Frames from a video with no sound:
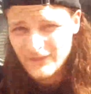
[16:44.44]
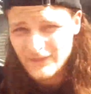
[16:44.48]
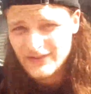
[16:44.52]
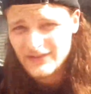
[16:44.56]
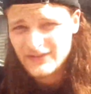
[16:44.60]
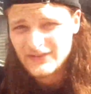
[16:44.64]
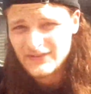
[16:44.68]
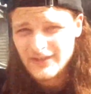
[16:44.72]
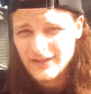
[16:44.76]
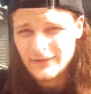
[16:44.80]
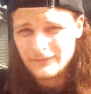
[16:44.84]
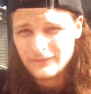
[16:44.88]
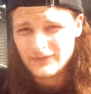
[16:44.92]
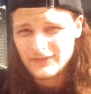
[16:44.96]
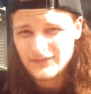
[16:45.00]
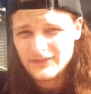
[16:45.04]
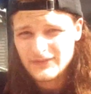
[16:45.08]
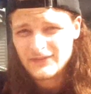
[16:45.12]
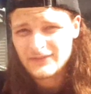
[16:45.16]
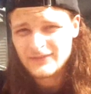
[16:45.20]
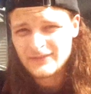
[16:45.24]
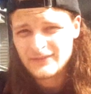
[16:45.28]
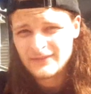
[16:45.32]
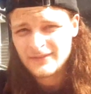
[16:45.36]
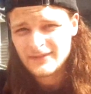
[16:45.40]
Vinnie
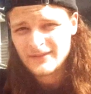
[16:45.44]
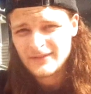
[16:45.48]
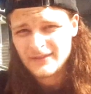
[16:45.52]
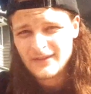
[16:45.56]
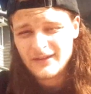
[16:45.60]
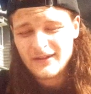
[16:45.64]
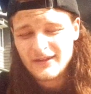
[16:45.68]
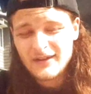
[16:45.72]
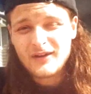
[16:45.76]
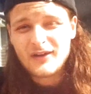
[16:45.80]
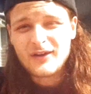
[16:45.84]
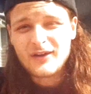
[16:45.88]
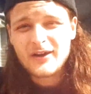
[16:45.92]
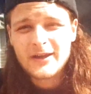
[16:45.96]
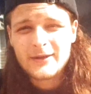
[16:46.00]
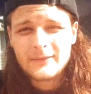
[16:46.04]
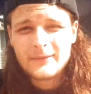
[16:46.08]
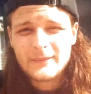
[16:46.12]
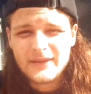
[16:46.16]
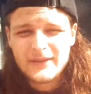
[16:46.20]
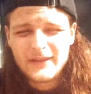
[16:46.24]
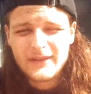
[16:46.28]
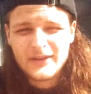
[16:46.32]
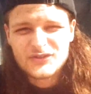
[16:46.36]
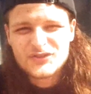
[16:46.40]
Stevens. I
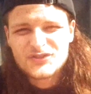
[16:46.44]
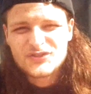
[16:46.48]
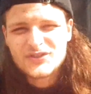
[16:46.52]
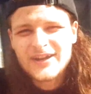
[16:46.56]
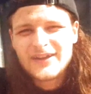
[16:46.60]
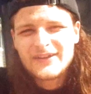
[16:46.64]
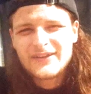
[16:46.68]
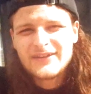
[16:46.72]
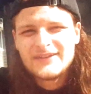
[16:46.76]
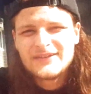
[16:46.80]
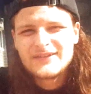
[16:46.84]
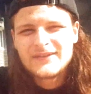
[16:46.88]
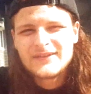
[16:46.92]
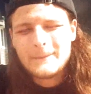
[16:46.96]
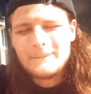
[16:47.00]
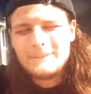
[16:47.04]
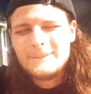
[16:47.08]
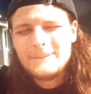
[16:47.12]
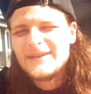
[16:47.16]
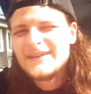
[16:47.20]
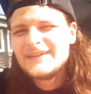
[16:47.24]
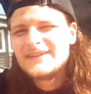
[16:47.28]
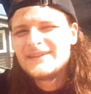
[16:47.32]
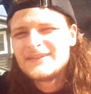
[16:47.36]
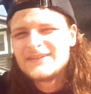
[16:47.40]
am Australia's
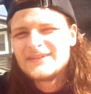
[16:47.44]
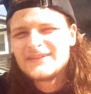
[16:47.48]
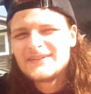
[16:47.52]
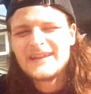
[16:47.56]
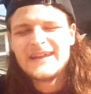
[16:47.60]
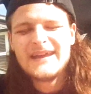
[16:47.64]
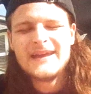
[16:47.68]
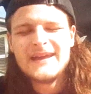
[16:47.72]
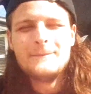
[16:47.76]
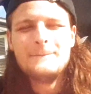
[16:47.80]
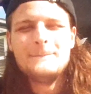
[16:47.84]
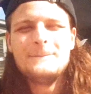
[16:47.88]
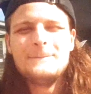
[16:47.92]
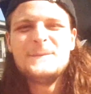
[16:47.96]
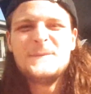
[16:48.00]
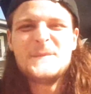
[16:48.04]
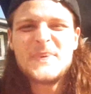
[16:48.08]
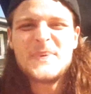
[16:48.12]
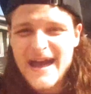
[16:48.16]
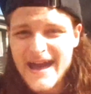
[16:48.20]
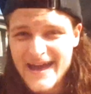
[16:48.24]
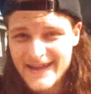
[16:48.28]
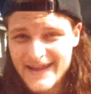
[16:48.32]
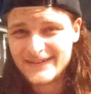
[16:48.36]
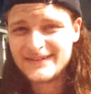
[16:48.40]
biggest and
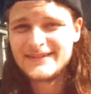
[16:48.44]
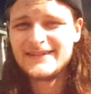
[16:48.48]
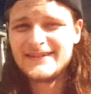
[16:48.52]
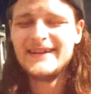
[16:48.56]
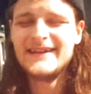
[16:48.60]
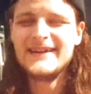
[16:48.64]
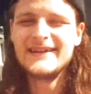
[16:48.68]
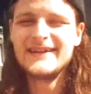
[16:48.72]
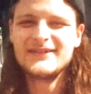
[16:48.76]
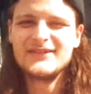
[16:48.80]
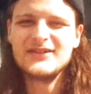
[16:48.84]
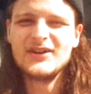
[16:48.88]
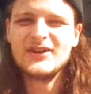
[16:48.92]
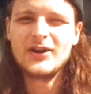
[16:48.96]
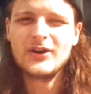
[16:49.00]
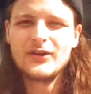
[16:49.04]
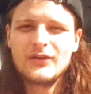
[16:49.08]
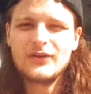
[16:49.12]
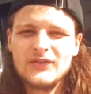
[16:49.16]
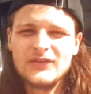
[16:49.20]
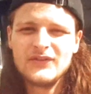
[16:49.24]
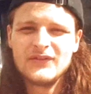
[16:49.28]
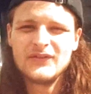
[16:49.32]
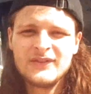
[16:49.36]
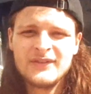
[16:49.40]
baddest air
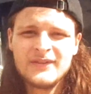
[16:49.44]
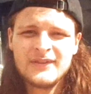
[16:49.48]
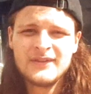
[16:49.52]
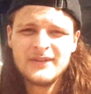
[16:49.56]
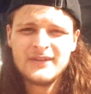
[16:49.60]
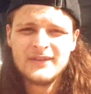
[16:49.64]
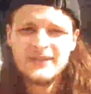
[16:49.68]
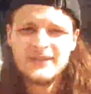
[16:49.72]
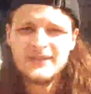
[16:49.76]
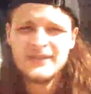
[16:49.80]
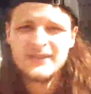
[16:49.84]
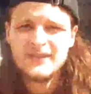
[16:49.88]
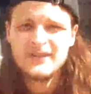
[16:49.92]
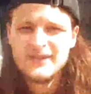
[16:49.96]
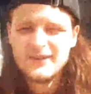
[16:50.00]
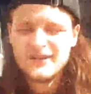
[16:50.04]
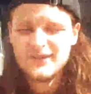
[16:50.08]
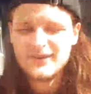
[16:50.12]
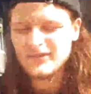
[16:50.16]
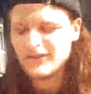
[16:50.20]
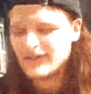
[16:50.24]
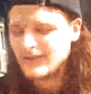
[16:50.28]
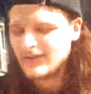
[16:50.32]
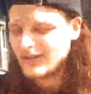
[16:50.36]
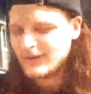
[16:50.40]
guitarist.
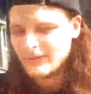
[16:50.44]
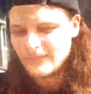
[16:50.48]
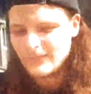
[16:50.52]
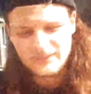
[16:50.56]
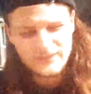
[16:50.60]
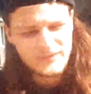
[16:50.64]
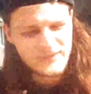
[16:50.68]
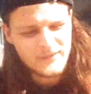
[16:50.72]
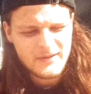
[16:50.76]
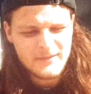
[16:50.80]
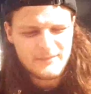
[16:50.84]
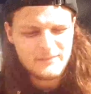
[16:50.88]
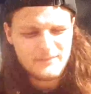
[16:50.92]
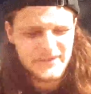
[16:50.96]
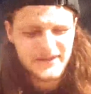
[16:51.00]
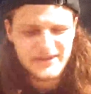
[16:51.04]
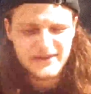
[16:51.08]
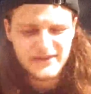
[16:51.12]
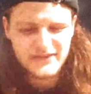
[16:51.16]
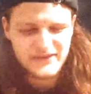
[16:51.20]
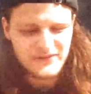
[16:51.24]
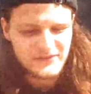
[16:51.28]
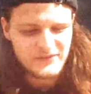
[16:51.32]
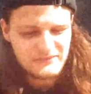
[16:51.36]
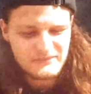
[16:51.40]
Alright, I'm
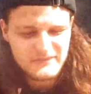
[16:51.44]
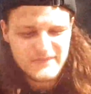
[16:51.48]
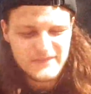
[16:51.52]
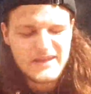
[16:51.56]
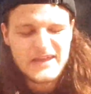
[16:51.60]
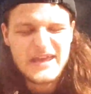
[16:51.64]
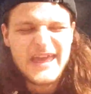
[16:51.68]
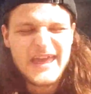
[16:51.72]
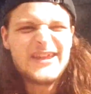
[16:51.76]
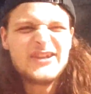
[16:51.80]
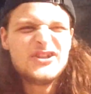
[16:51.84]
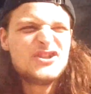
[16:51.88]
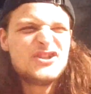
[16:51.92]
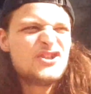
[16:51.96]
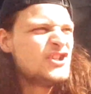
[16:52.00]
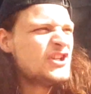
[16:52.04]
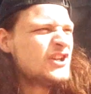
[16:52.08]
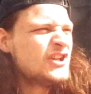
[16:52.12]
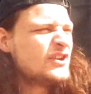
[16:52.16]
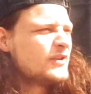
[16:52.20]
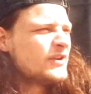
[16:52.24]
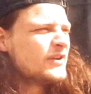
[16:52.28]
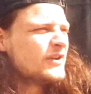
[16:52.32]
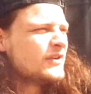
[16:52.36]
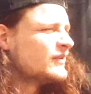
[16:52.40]
bigger than Ed
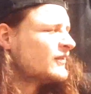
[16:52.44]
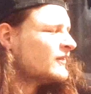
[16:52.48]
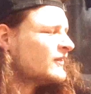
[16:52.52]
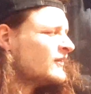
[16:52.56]
Sheeran.